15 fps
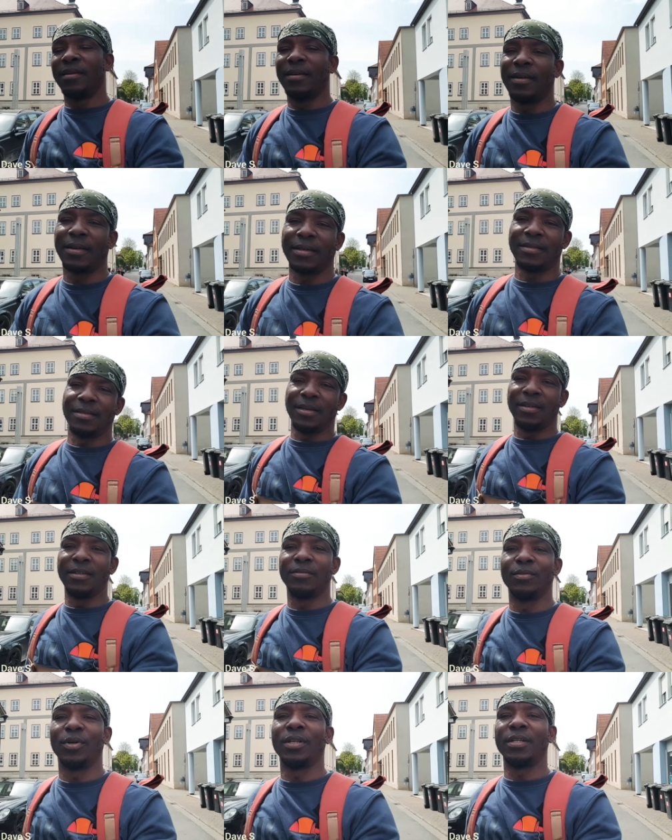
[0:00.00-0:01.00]
Like I said, it
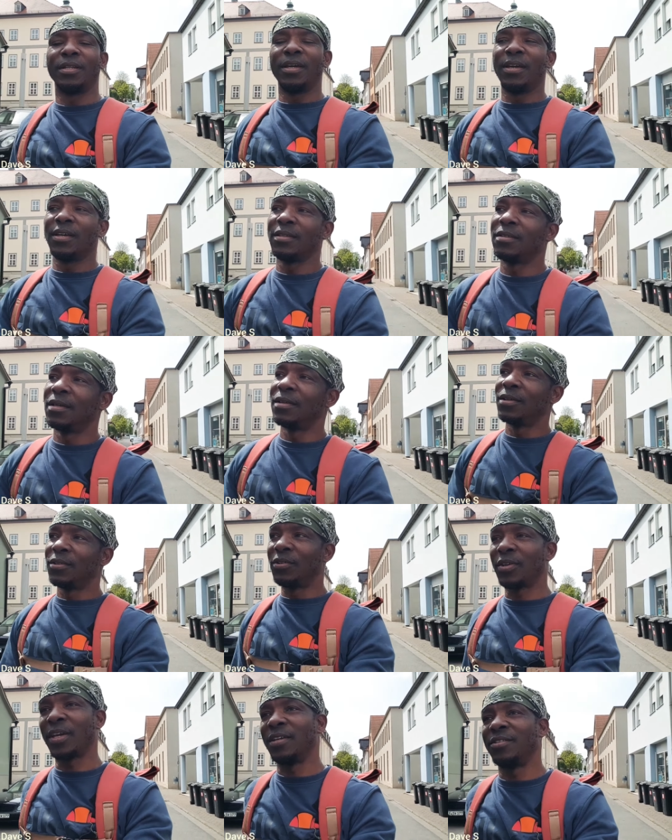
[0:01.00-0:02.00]
is what it is.
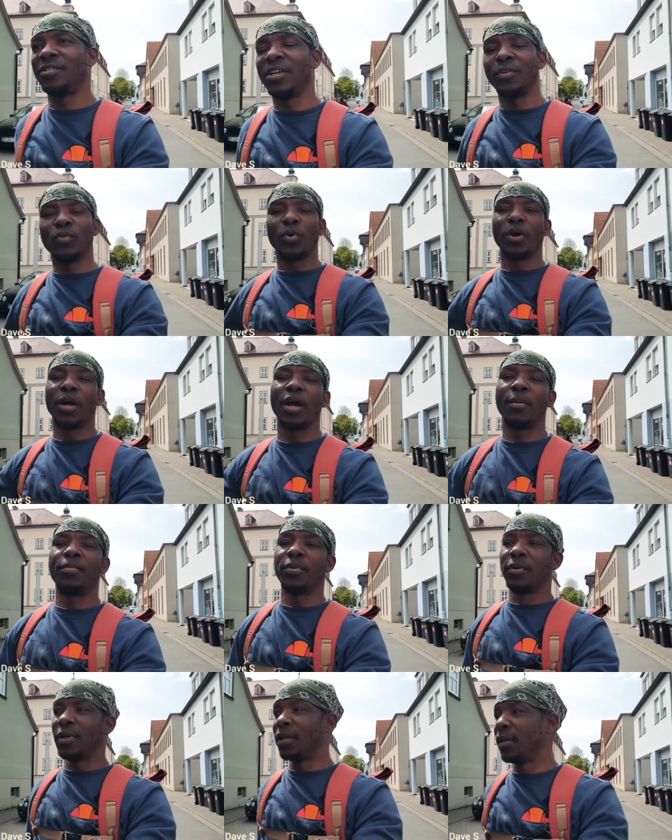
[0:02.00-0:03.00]
You can change what
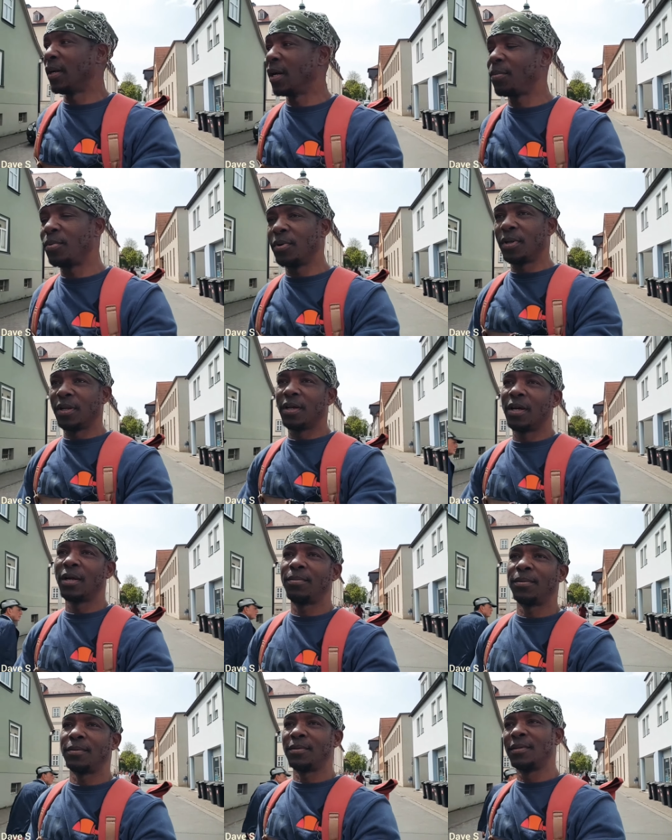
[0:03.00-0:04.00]
happened. It happened. It
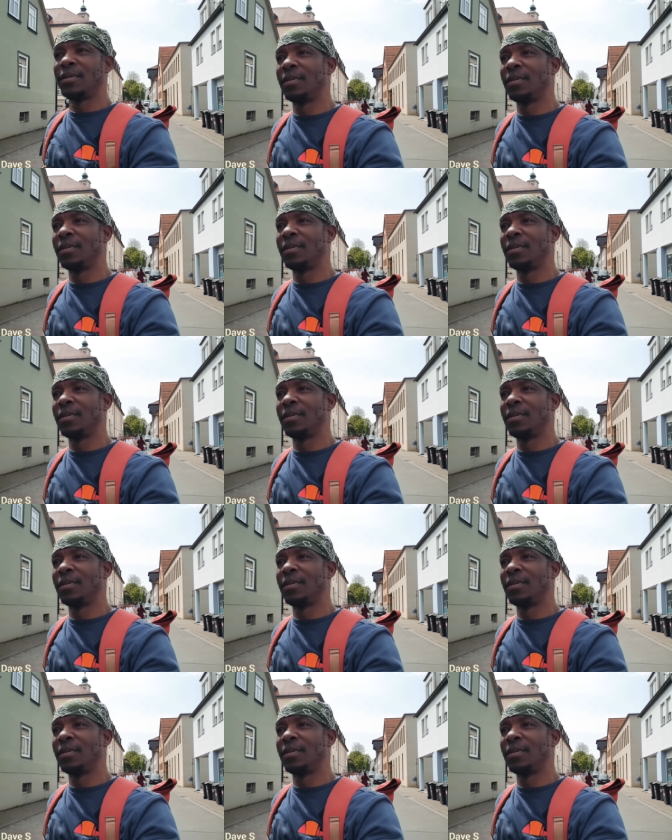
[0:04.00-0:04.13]
happened.